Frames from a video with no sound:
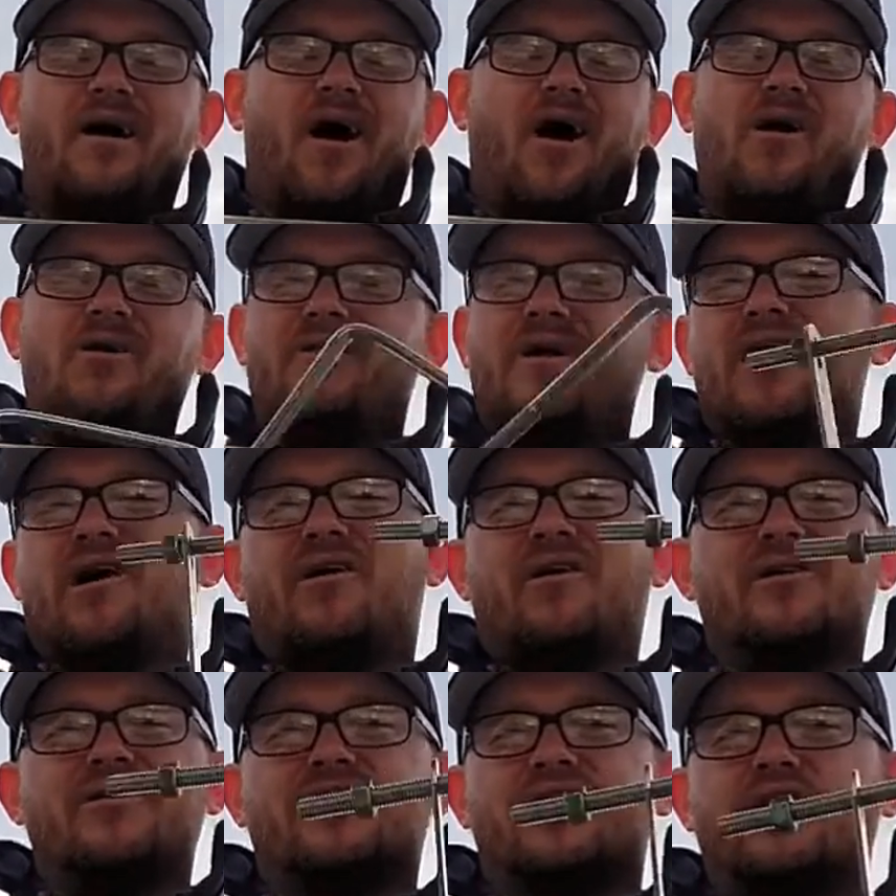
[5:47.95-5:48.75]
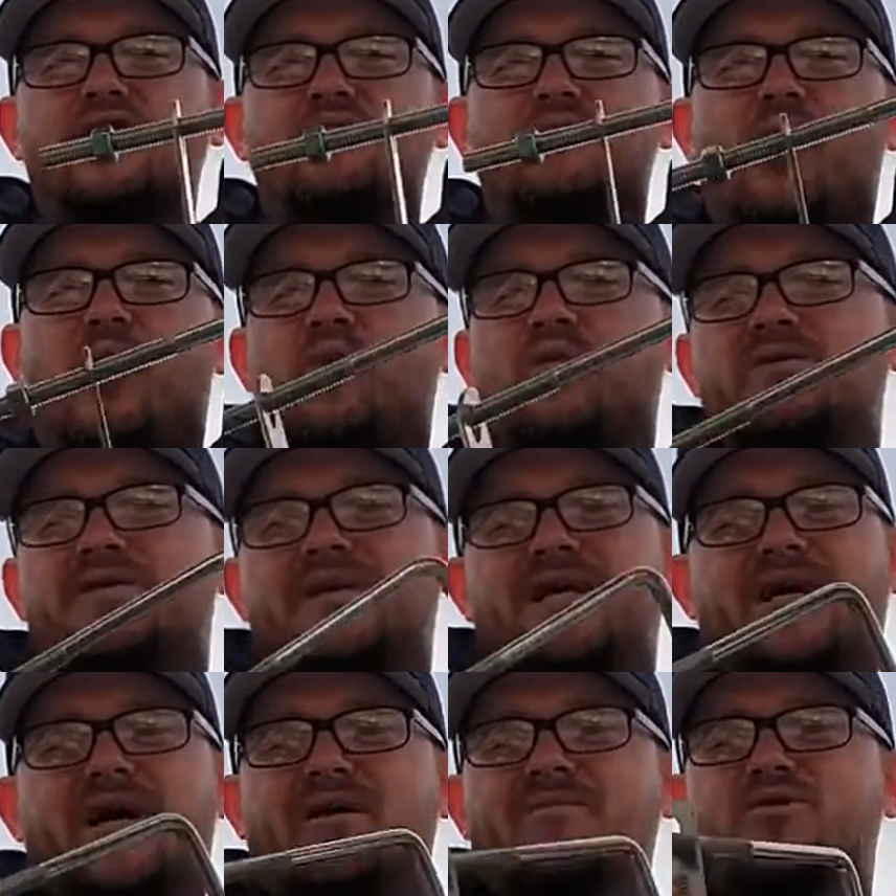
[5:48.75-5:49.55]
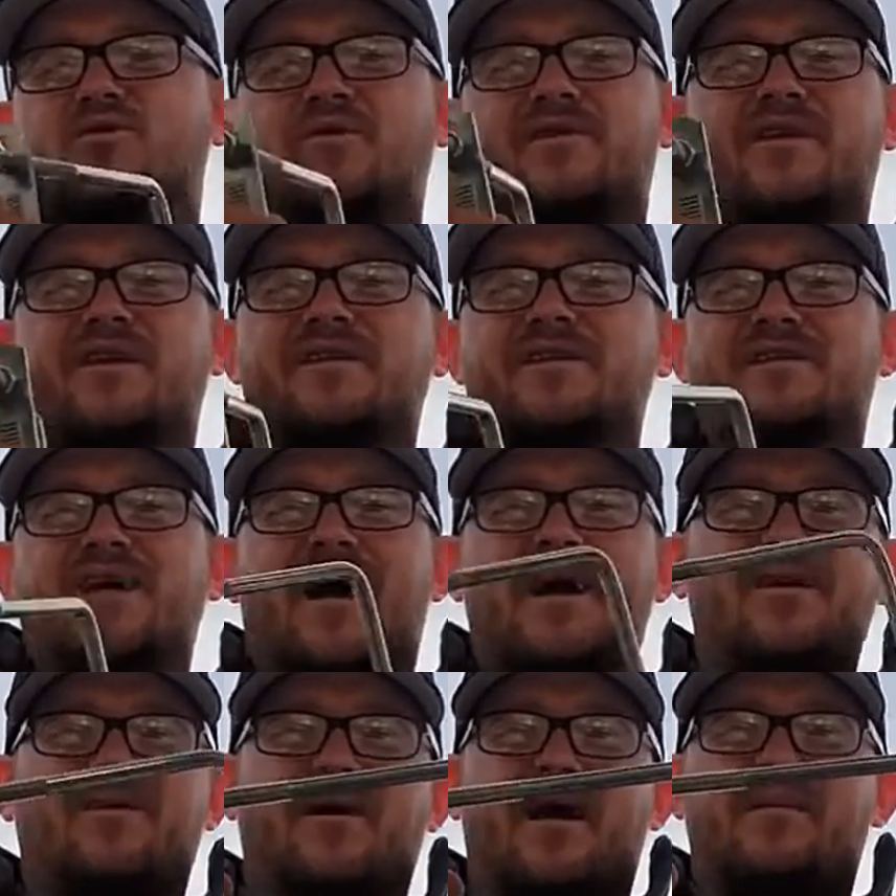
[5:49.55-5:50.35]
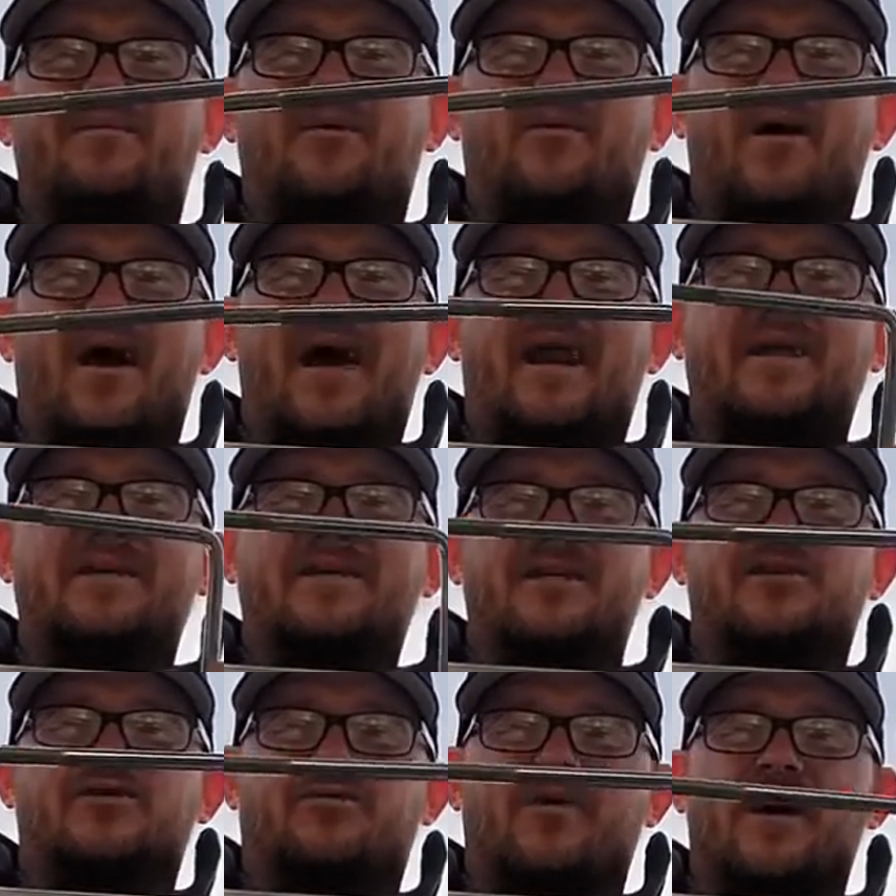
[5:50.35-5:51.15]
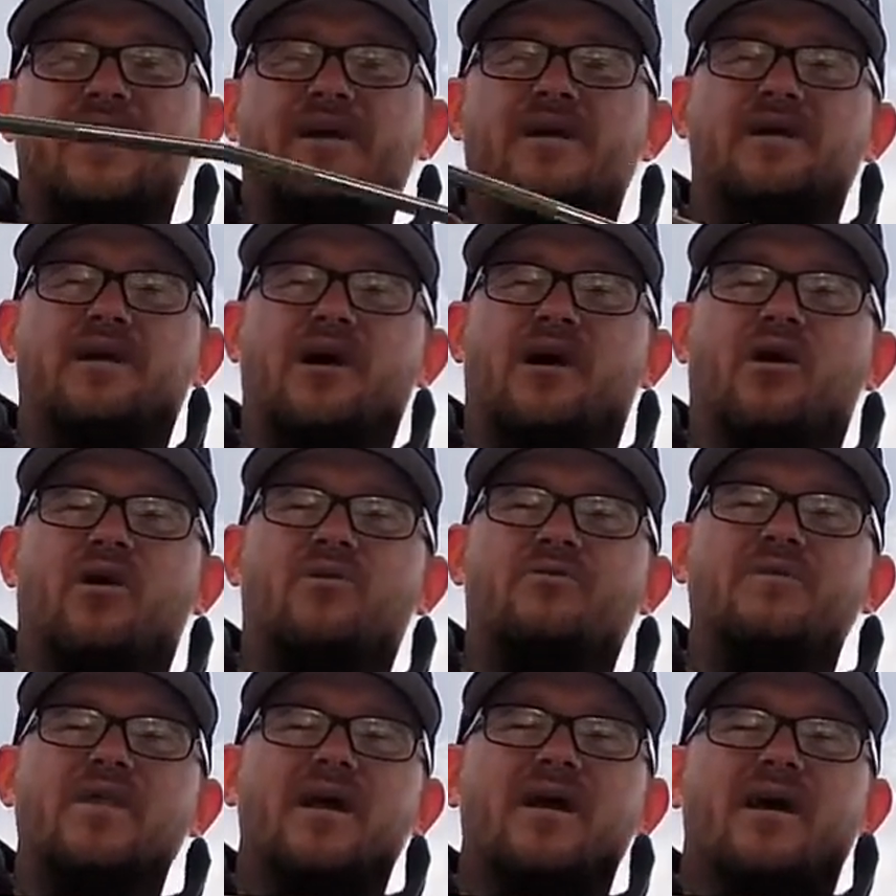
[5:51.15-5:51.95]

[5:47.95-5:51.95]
All they are is U-bolts. It comes with the entire apparatus. It's ready to go.